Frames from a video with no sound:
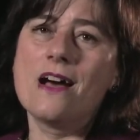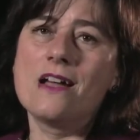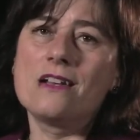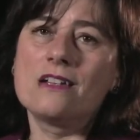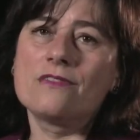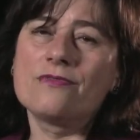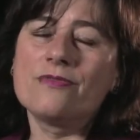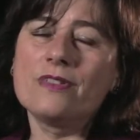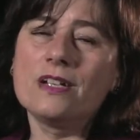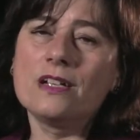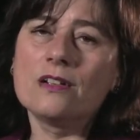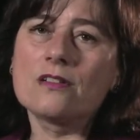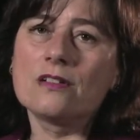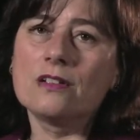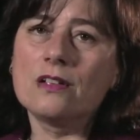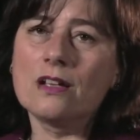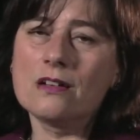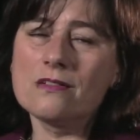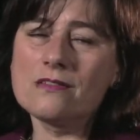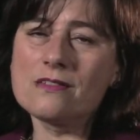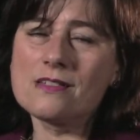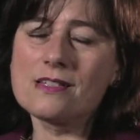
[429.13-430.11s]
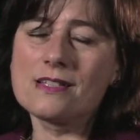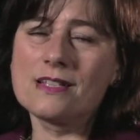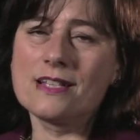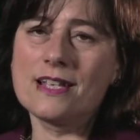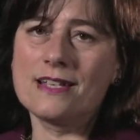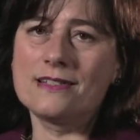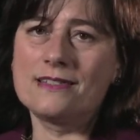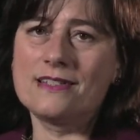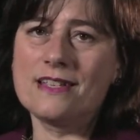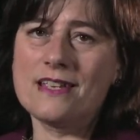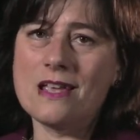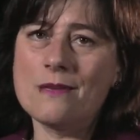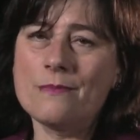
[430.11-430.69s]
And if we look closely at the